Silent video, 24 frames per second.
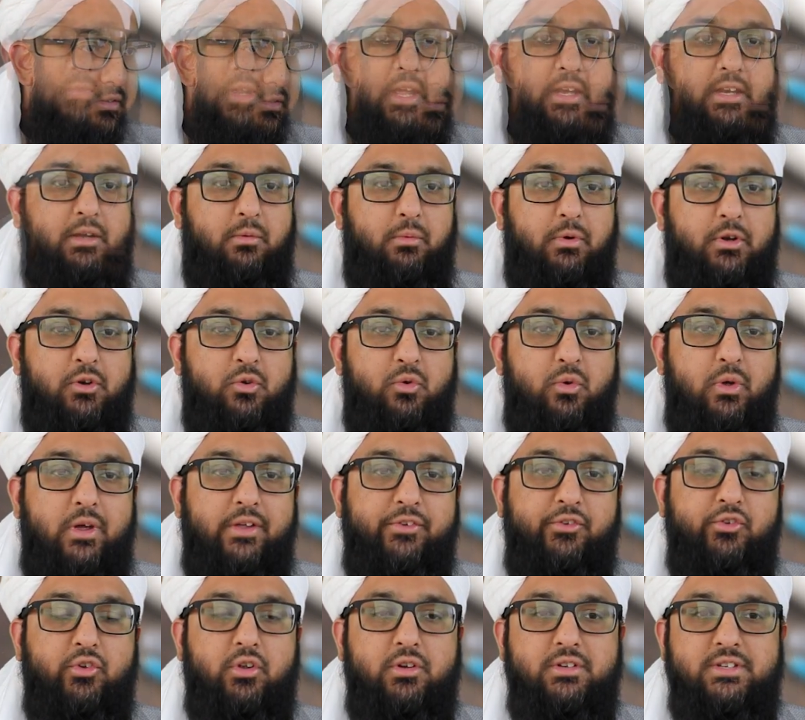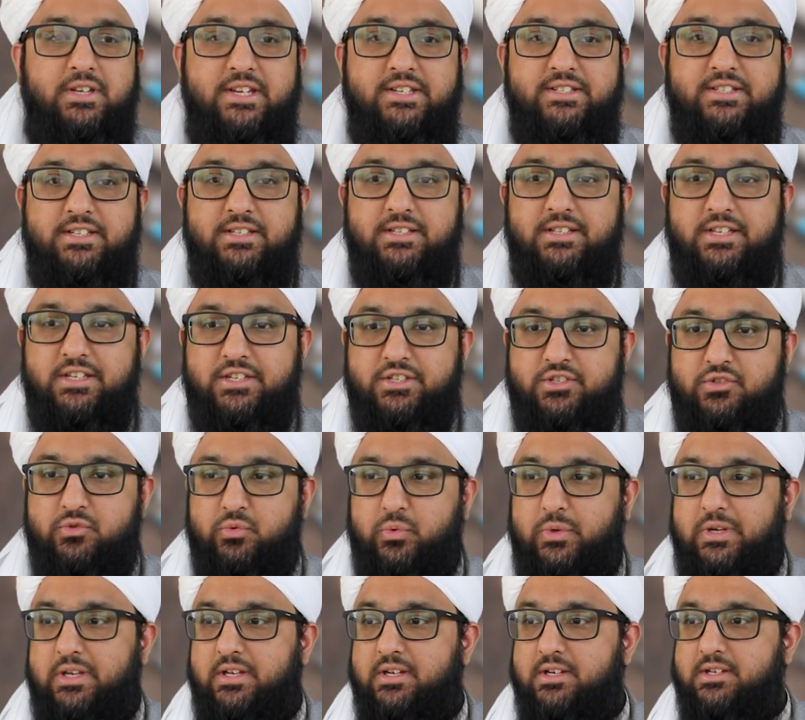Anyone who has not tasted the
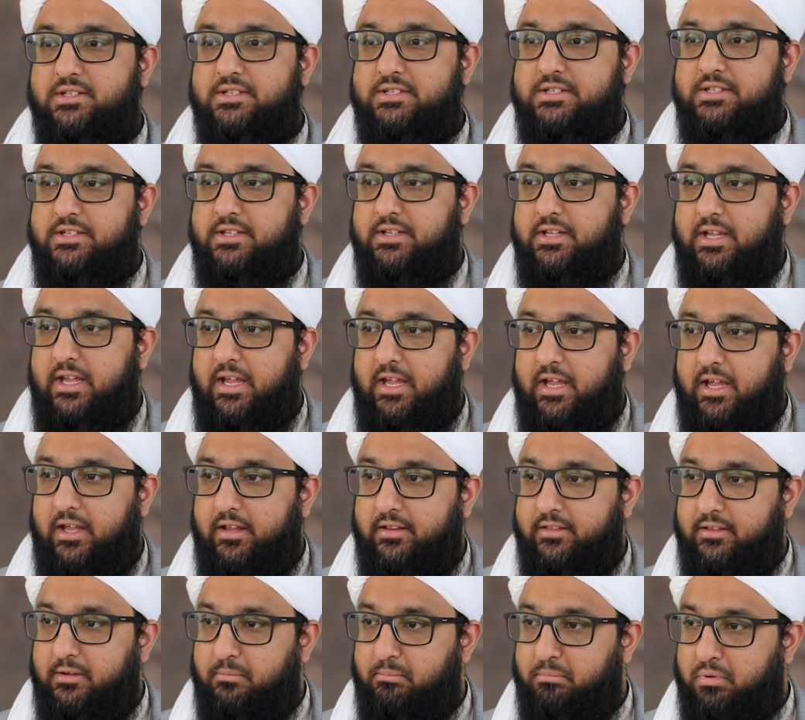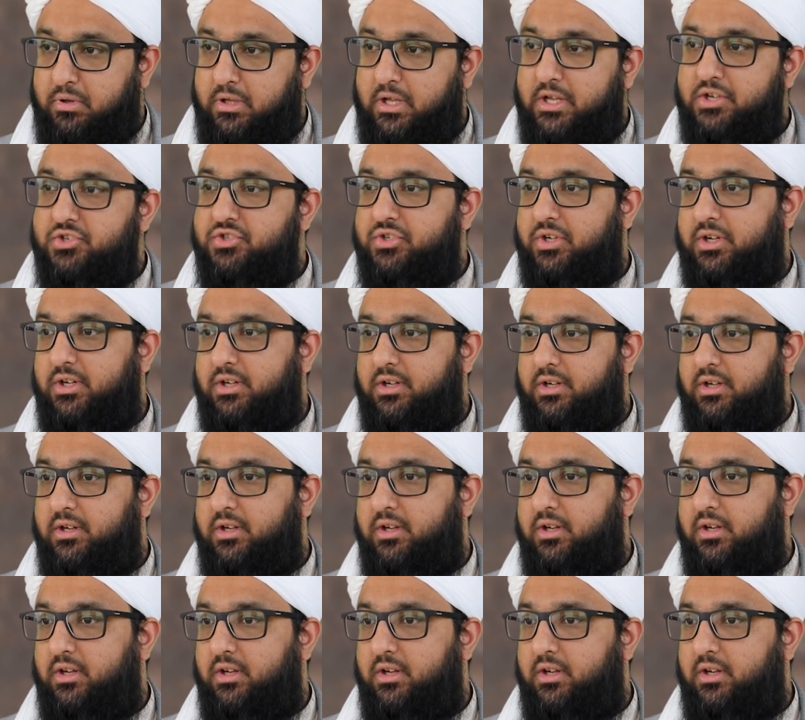sweetness, the pleasure,